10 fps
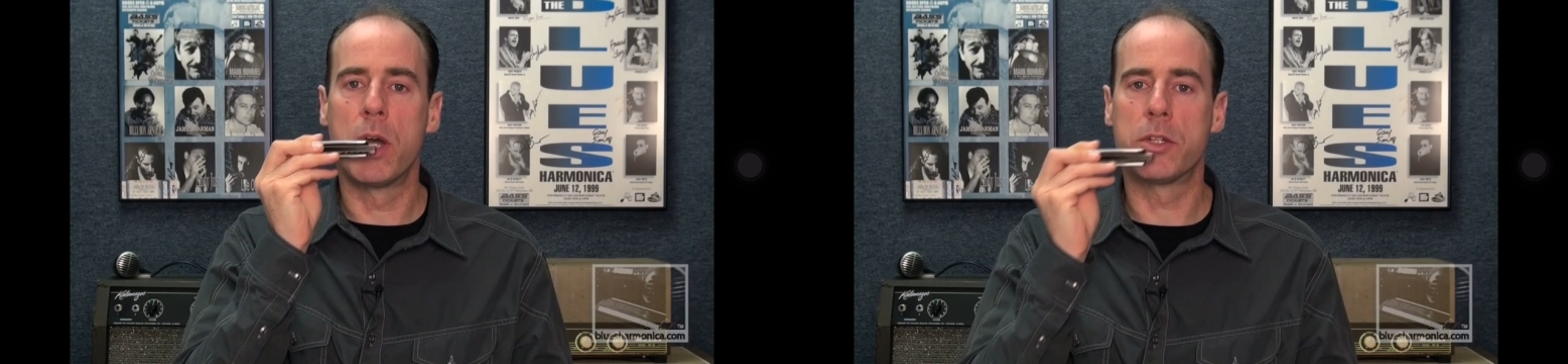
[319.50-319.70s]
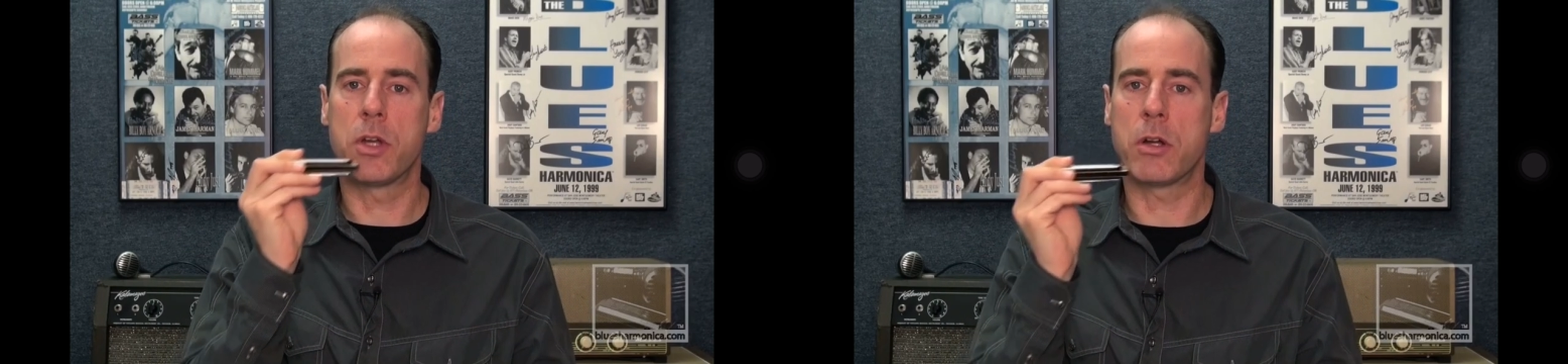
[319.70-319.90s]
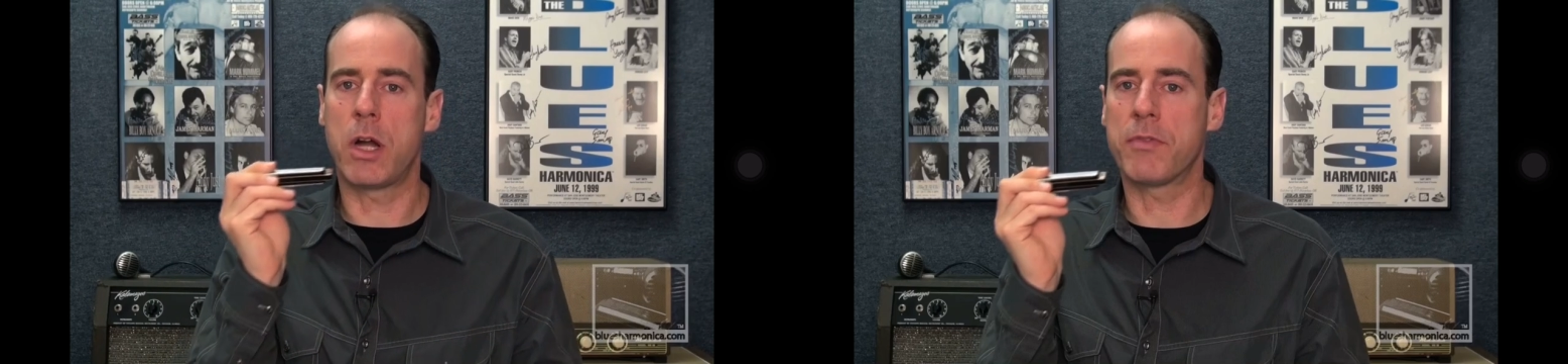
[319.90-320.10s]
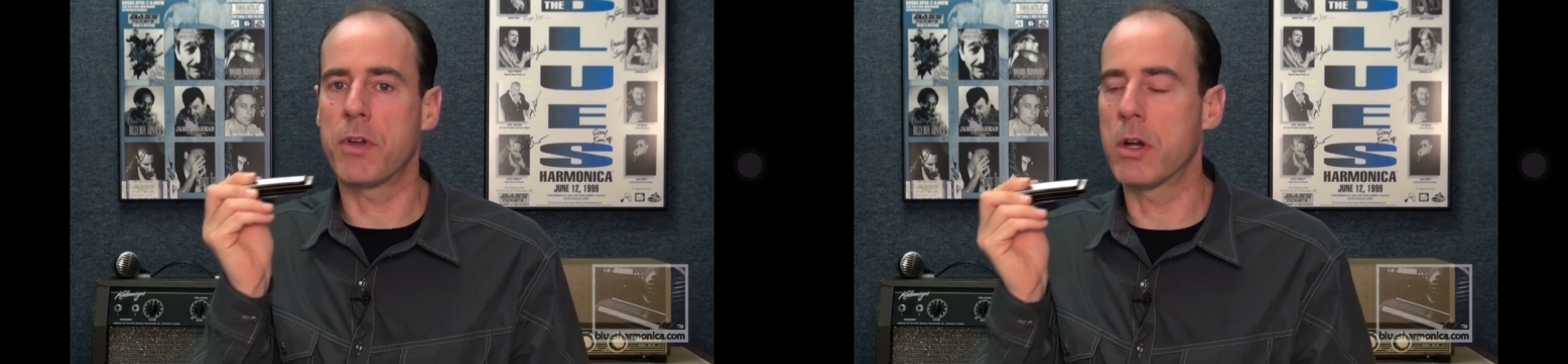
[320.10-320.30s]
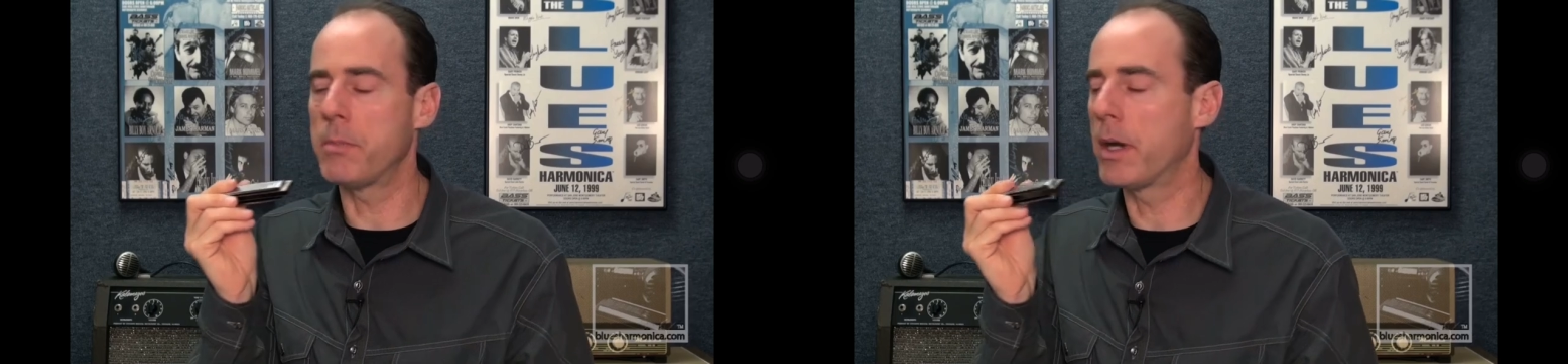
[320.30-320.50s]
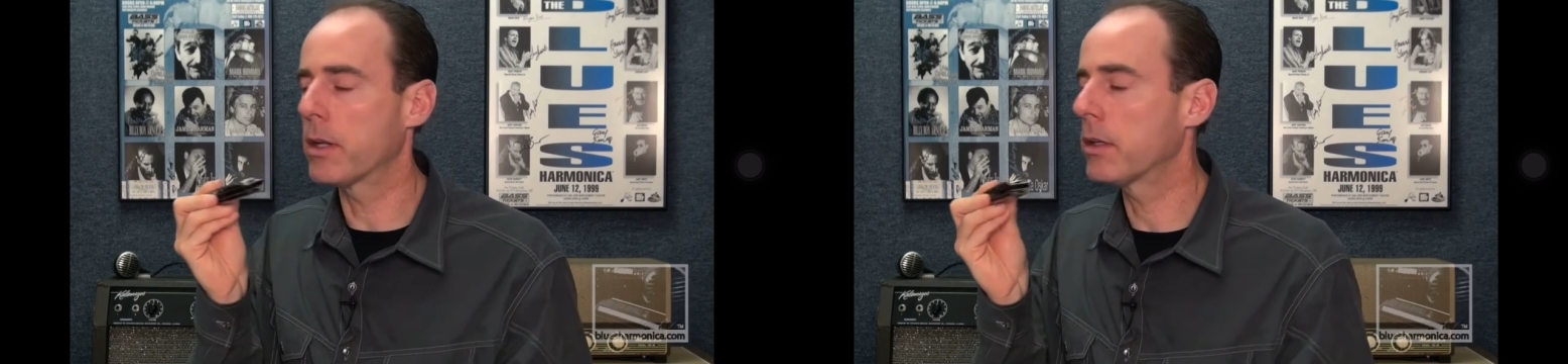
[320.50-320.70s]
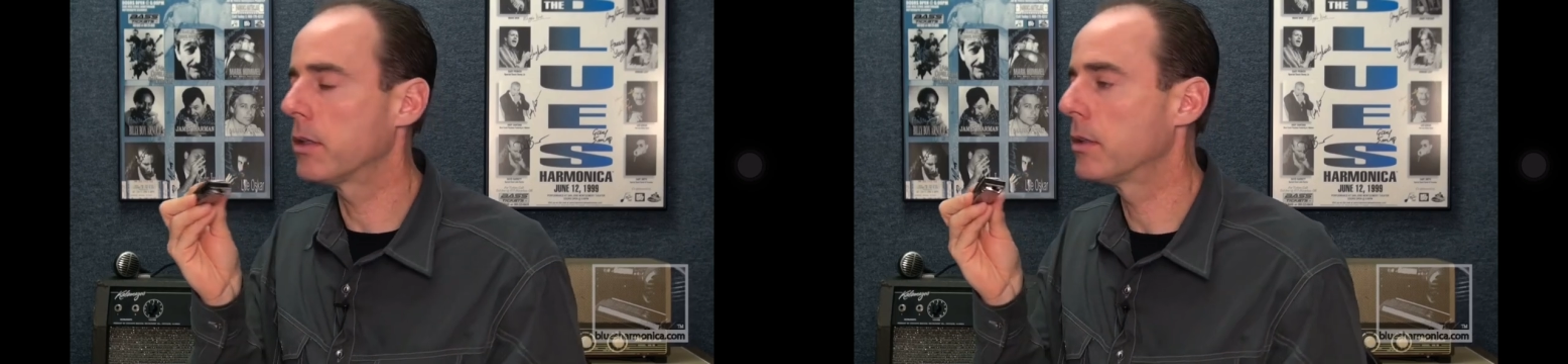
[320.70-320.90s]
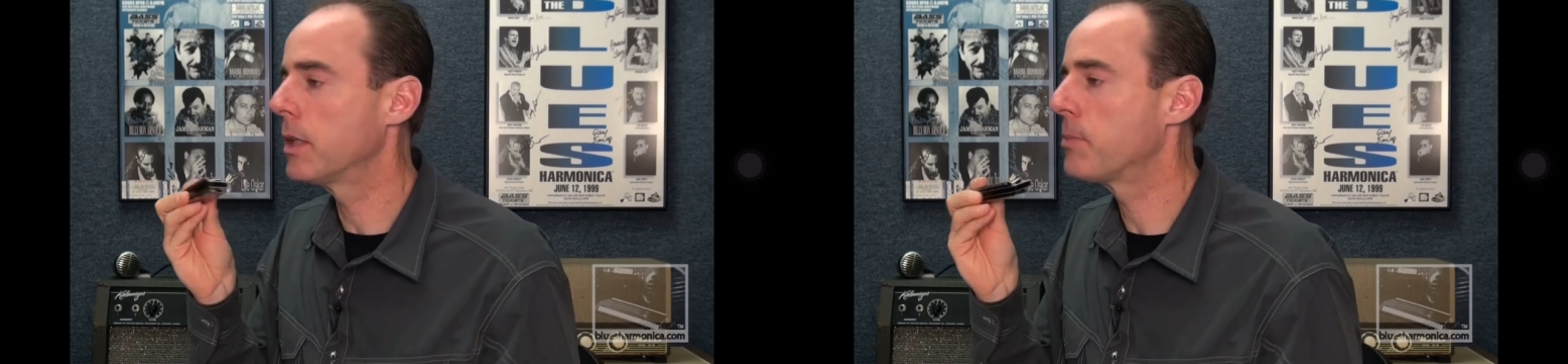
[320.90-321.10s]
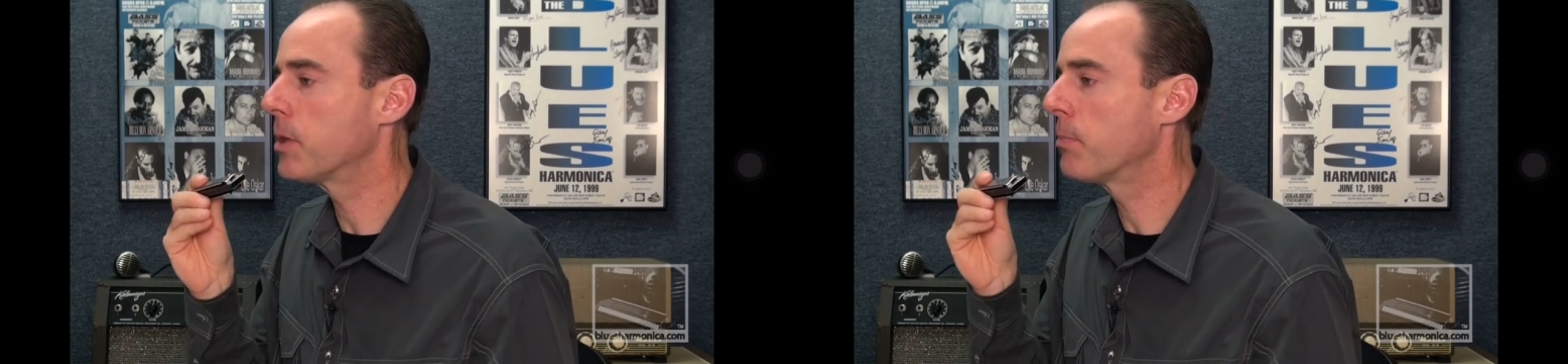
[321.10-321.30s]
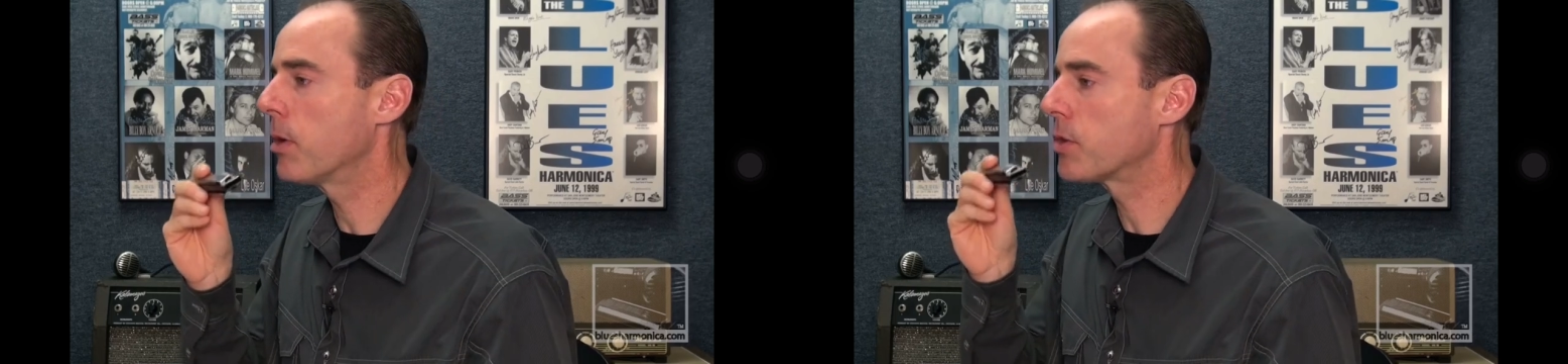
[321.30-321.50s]
Tongue off the harmonica. Lips are
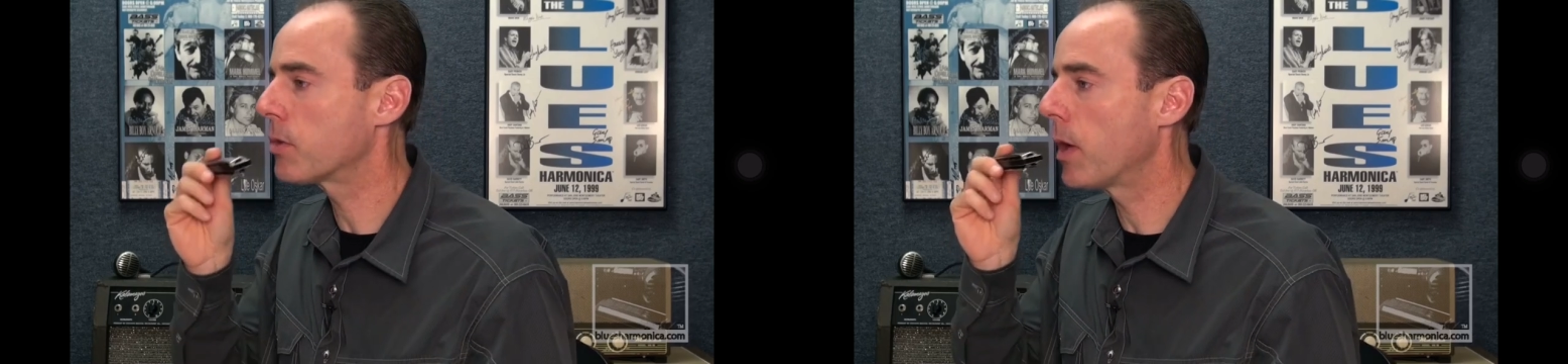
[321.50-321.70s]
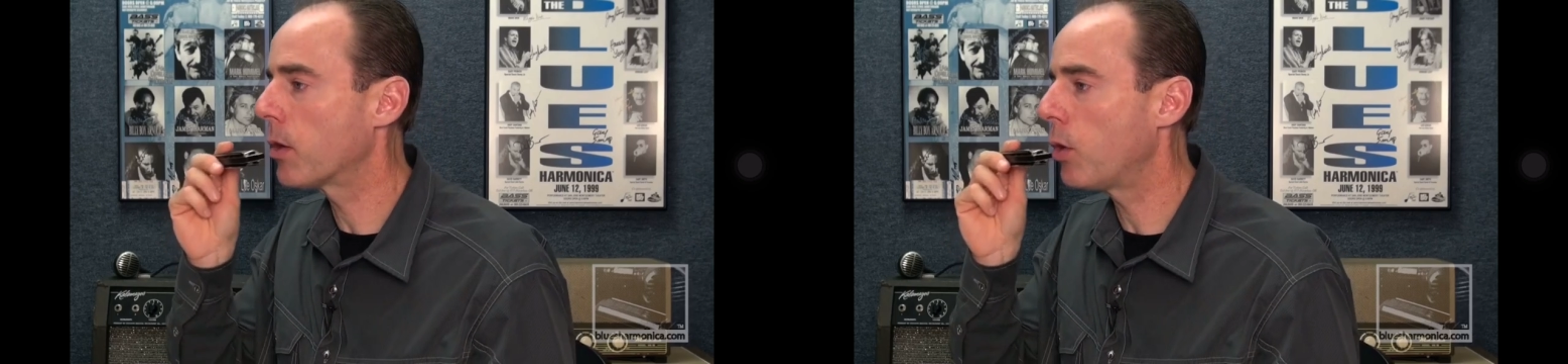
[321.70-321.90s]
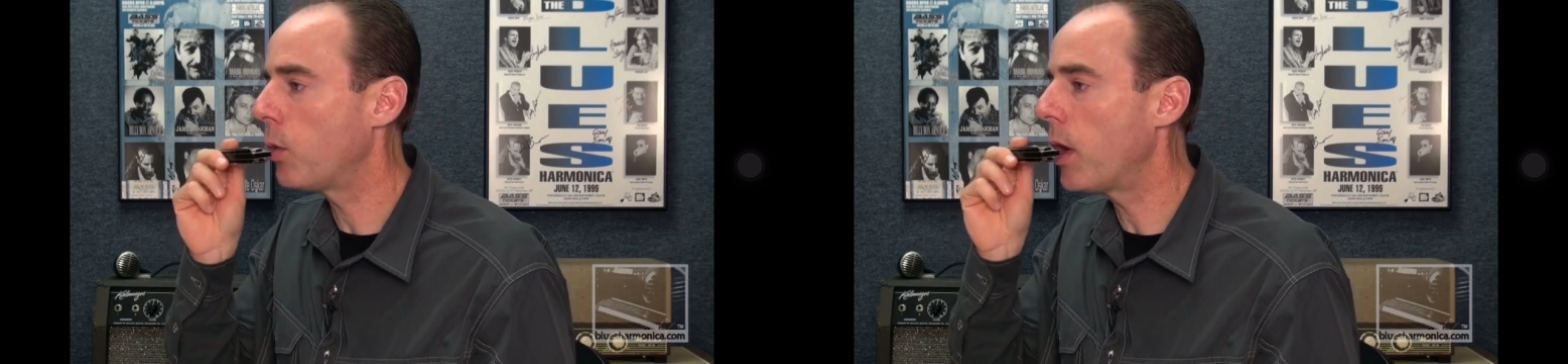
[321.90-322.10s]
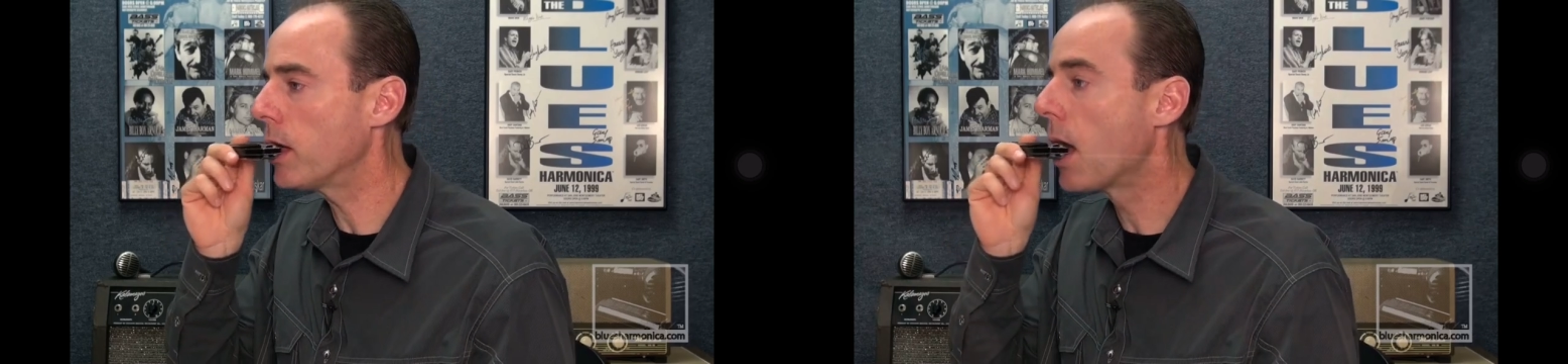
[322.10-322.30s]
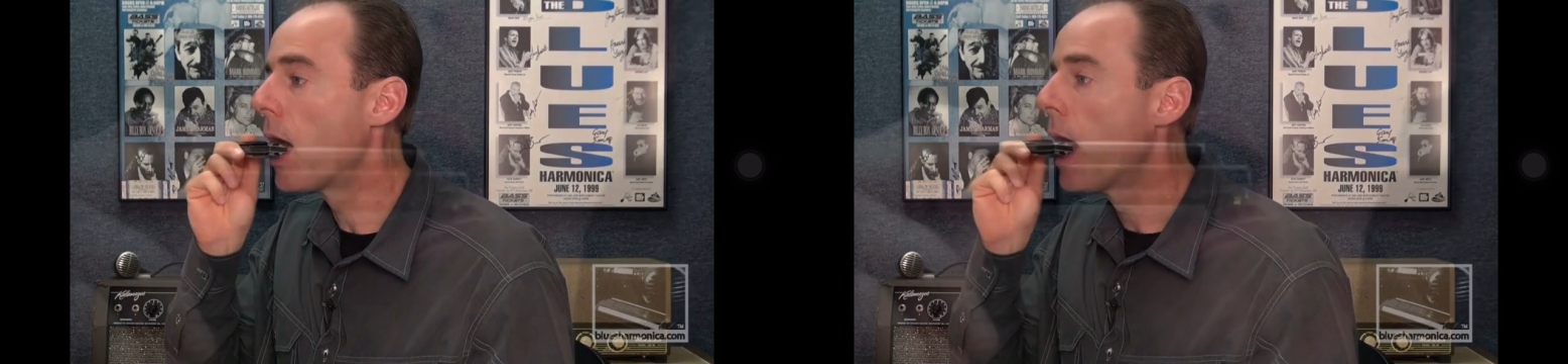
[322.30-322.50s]
pursed around hole 1.